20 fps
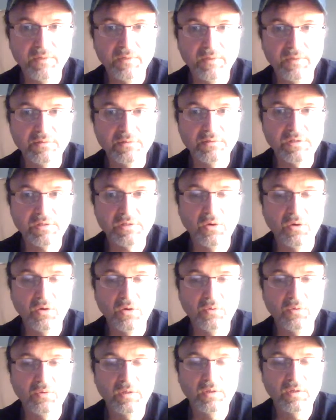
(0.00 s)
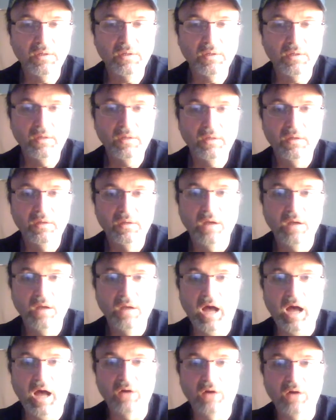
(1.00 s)
So
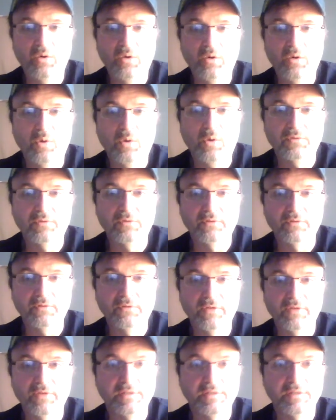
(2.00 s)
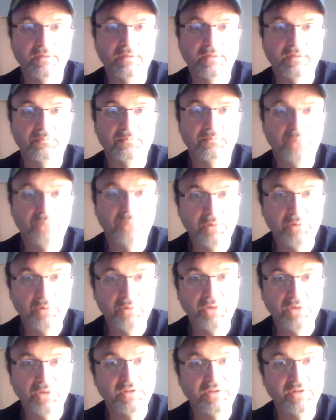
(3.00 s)
I'll go over and visit him pretty
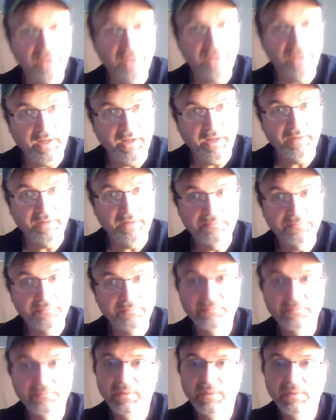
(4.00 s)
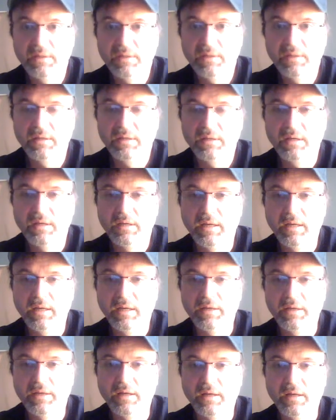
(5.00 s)
much every day. And
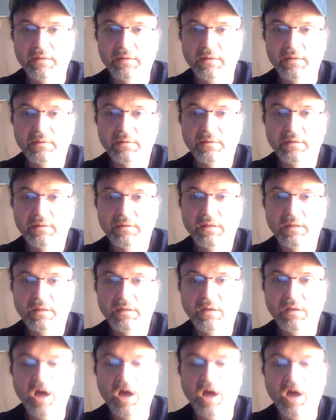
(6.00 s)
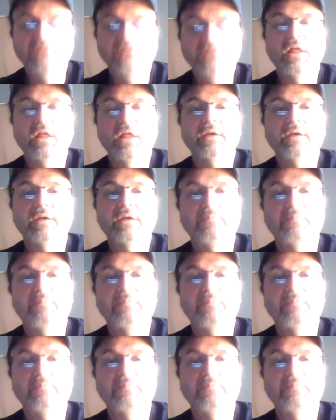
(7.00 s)
unlike